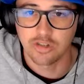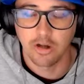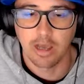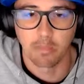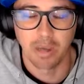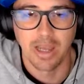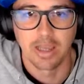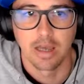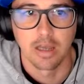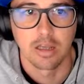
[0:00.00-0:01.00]
start out
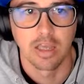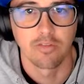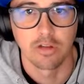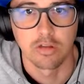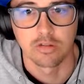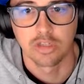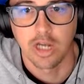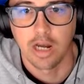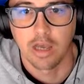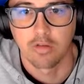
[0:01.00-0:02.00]
by giving a little
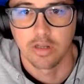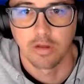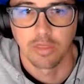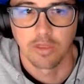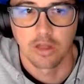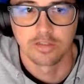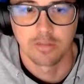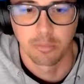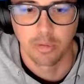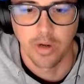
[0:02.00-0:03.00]
shout out,
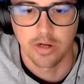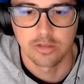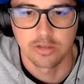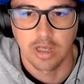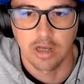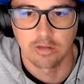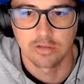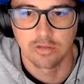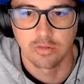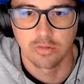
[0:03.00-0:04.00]
thoughts and prayers
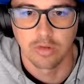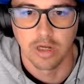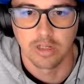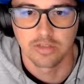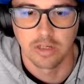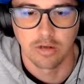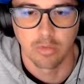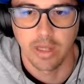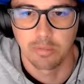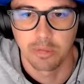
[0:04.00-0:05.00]
out to, because I know
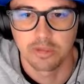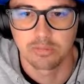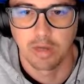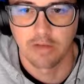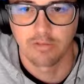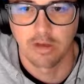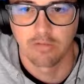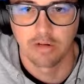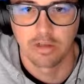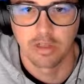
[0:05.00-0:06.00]
we got Bills Mafia
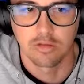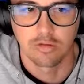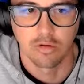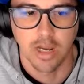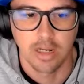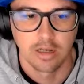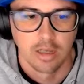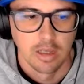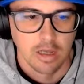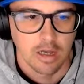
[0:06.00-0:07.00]
over in the Ukraine,
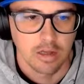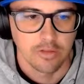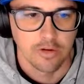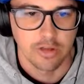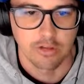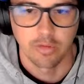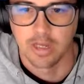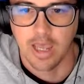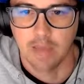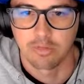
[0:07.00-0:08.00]
and they're dealing
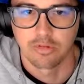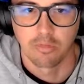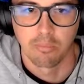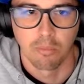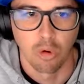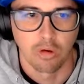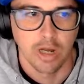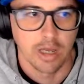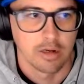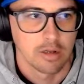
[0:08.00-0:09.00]
with an absolute
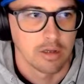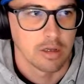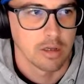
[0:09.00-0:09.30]
moron